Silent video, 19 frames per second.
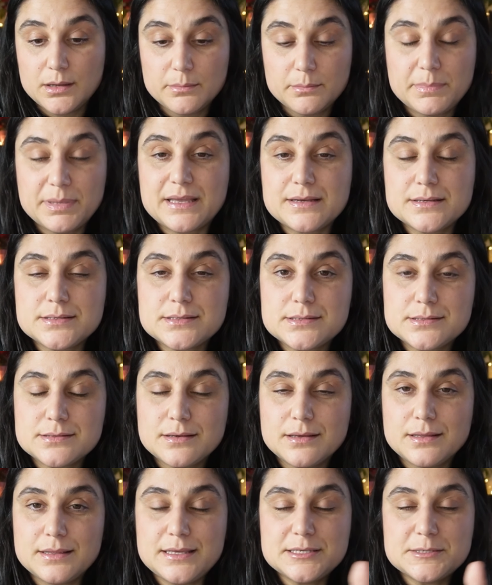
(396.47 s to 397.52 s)
Because
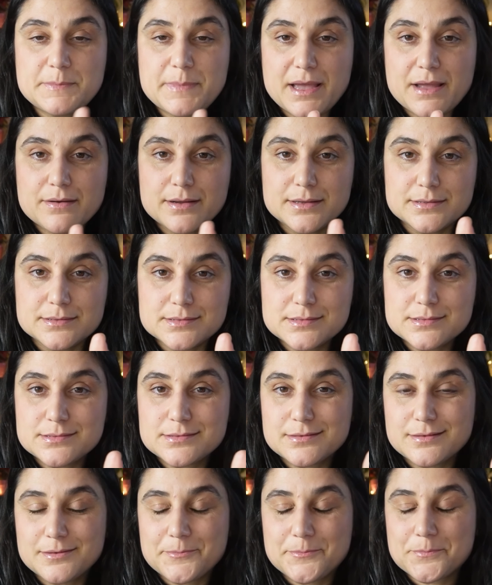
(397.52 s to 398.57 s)
these
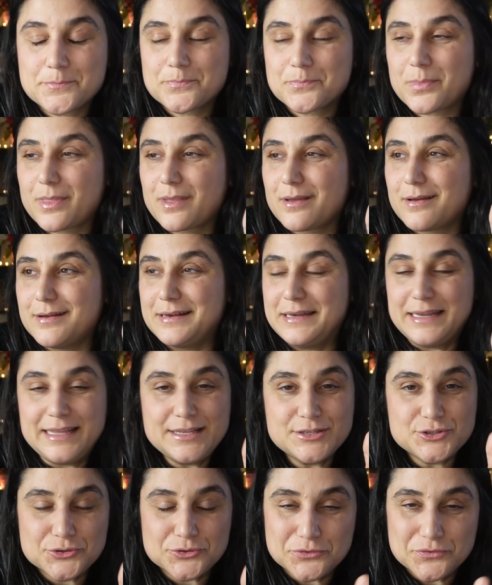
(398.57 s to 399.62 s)
parents
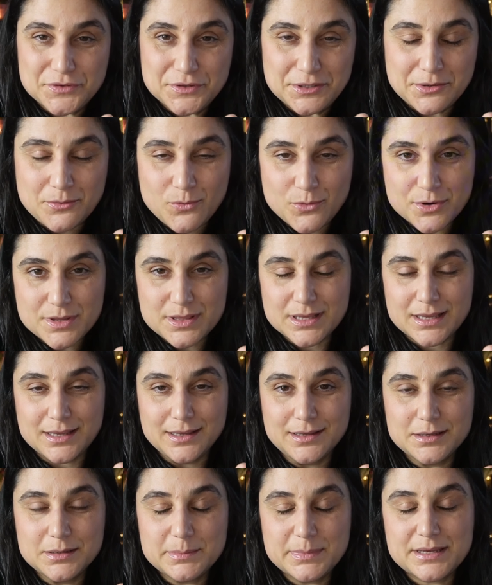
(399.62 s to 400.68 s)
need you to feel
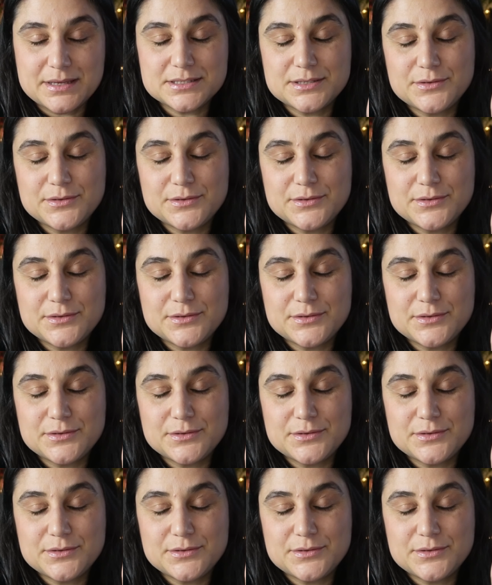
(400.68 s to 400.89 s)
unworthy, because